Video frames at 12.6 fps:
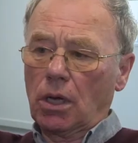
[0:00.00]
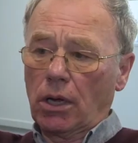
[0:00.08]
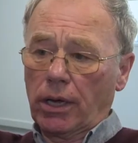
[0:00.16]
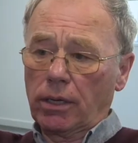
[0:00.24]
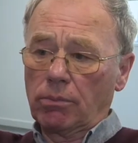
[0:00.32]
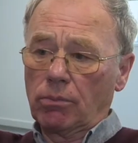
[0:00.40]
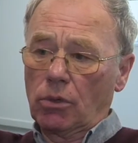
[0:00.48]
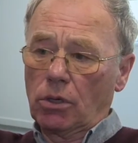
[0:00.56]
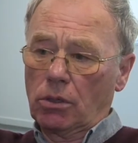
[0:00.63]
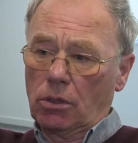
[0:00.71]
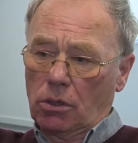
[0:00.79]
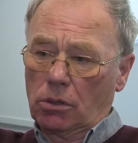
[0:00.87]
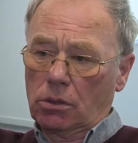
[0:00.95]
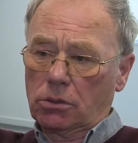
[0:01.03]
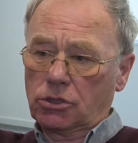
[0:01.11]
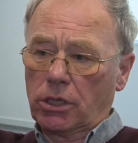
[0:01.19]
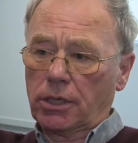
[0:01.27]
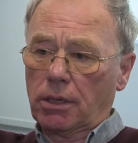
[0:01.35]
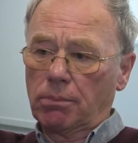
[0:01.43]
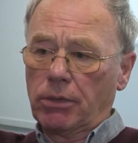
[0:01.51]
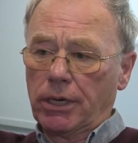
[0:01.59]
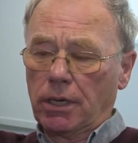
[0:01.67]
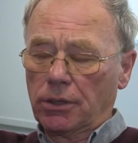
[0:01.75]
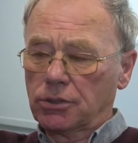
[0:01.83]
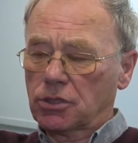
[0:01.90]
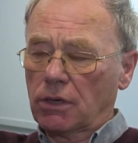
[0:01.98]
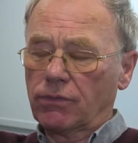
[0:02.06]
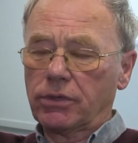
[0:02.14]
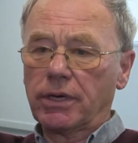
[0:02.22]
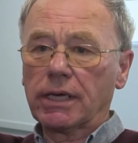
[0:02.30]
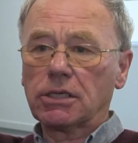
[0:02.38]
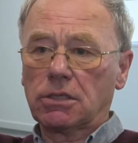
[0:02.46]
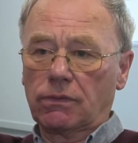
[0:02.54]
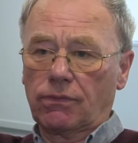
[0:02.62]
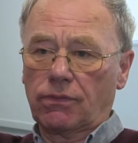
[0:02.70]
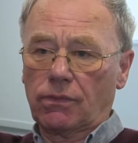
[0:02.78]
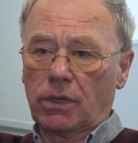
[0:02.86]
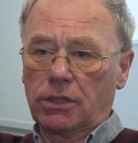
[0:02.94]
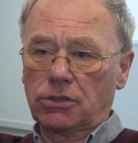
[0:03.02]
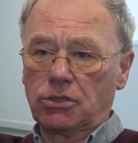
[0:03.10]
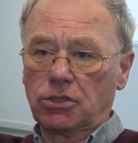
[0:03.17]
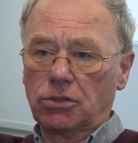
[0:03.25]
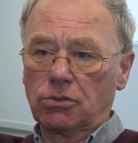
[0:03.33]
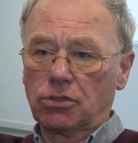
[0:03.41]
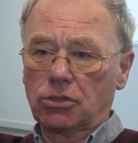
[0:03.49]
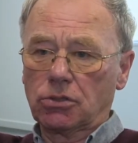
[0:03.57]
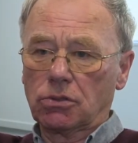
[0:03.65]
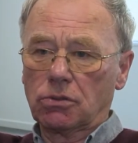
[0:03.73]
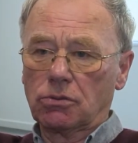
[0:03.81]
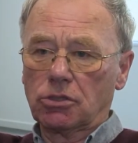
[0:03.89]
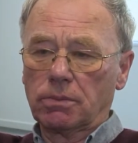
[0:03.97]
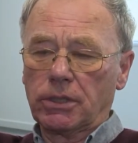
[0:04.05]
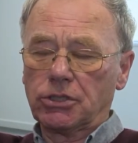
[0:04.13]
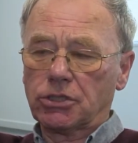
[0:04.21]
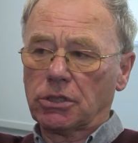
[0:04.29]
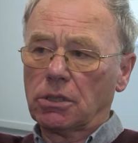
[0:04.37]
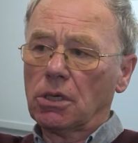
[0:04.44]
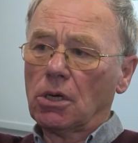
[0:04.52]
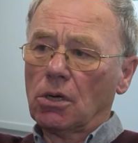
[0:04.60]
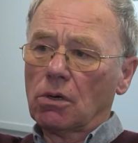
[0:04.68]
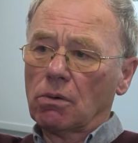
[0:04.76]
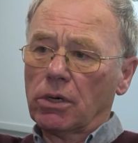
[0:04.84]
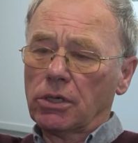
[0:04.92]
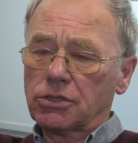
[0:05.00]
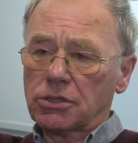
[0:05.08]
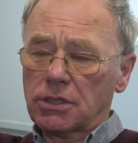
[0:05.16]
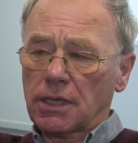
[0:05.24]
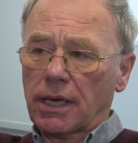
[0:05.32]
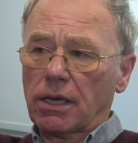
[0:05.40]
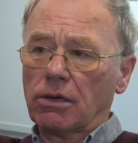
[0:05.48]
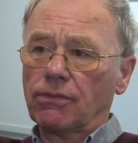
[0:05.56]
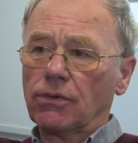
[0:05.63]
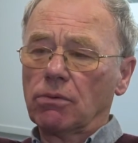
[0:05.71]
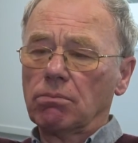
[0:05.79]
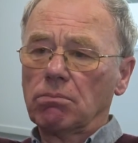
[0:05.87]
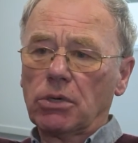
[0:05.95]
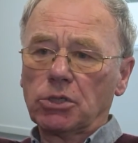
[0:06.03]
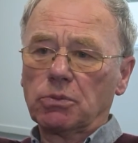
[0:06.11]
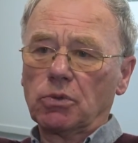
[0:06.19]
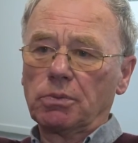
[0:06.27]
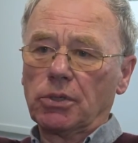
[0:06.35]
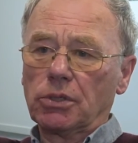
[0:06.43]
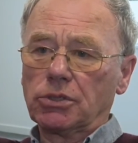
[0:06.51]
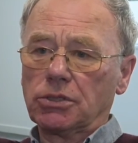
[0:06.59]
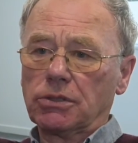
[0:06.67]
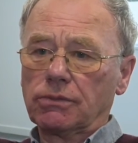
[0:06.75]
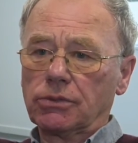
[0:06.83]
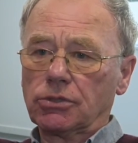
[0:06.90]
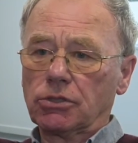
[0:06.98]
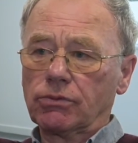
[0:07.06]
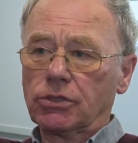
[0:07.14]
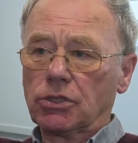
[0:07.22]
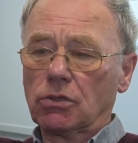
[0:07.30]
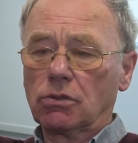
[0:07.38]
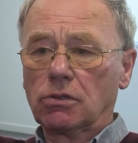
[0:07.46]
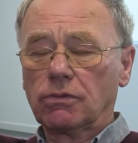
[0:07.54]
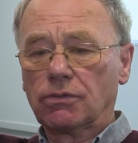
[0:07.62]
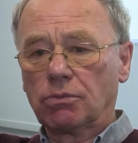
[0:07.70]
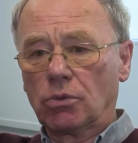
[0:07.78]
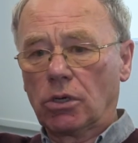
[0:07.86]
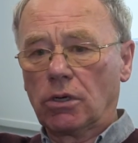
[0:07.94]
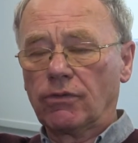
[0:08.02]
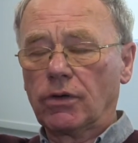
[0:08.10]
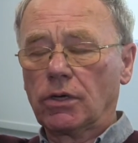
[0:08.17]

I, and alongside many others, have a negative attitude to dementia, whereas today I feel much more positive as a result of what I've